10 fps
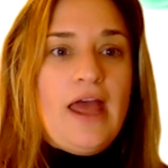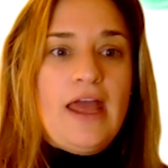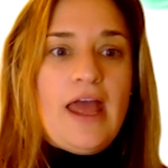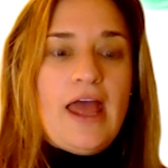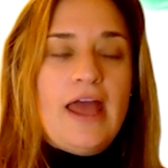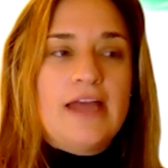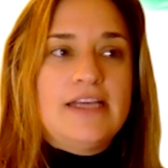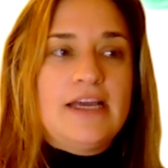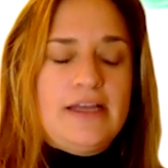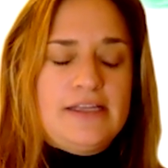and
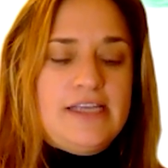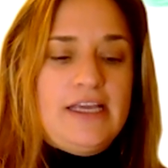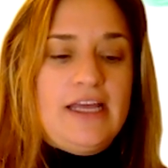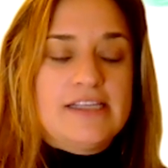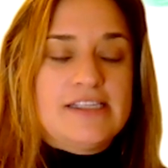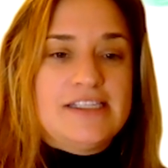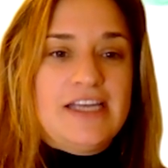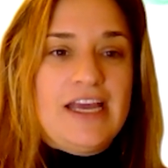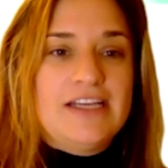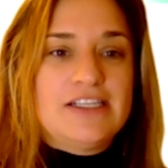it's EDX
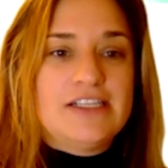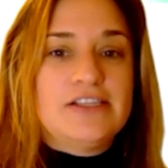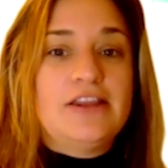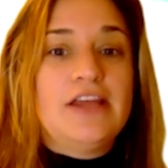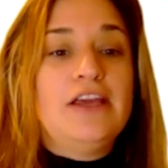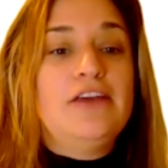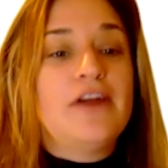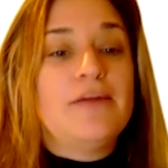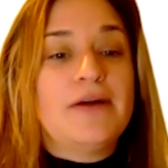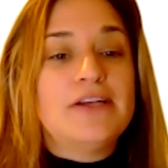Education. So thank you
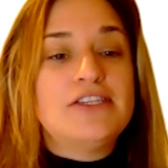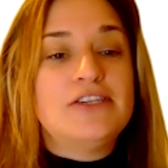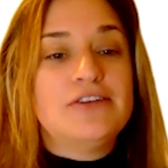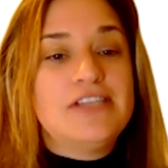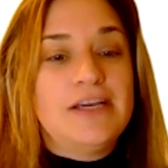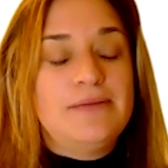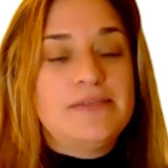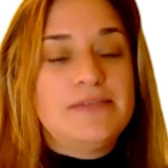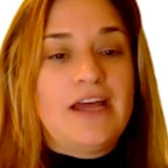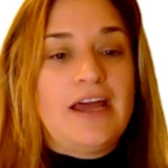very much to your team
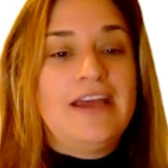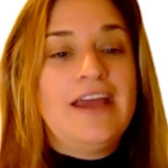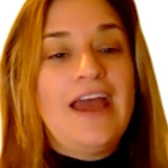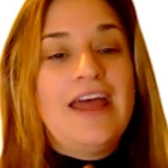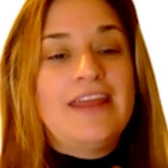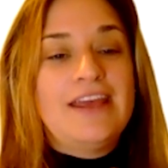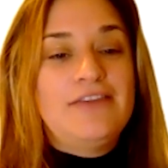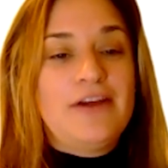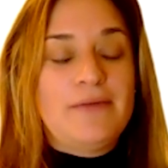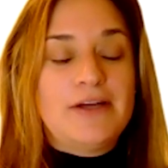today. Thank you
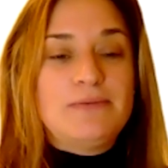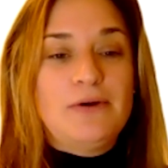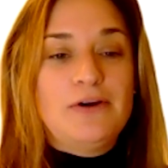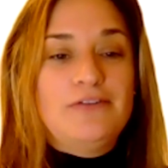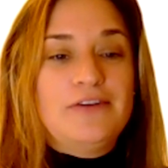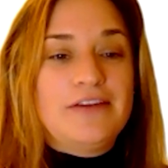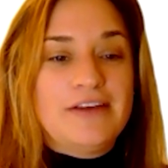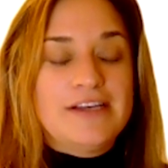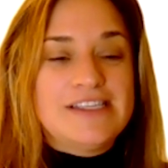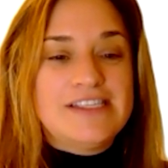very much, Paul, for
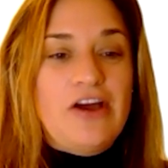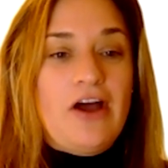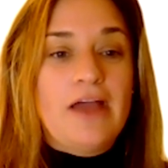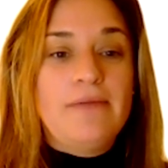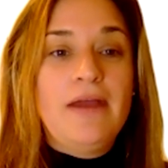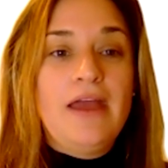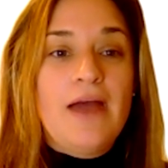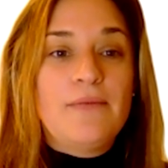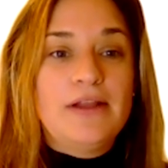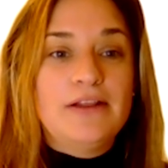giving us the time,
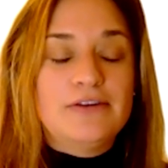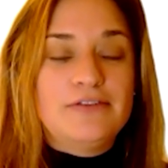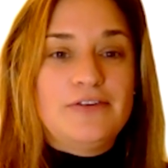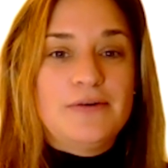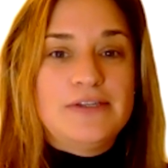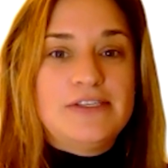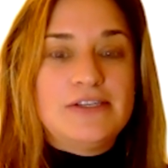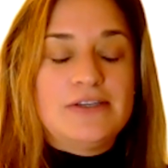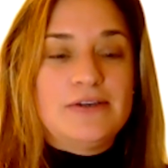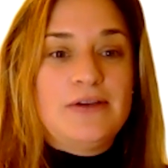and we look forward
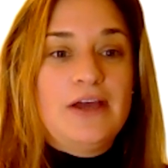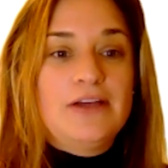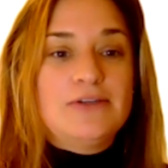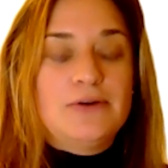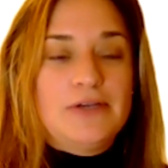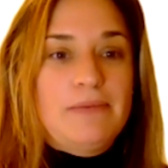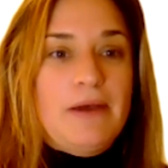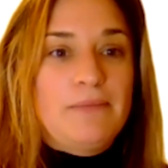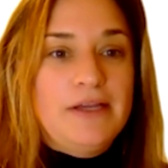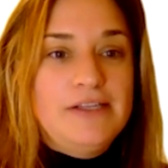to talking
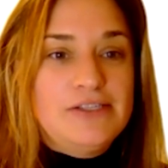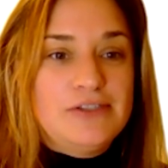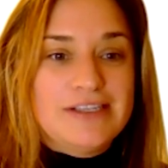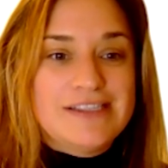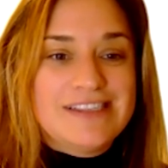about bead strings.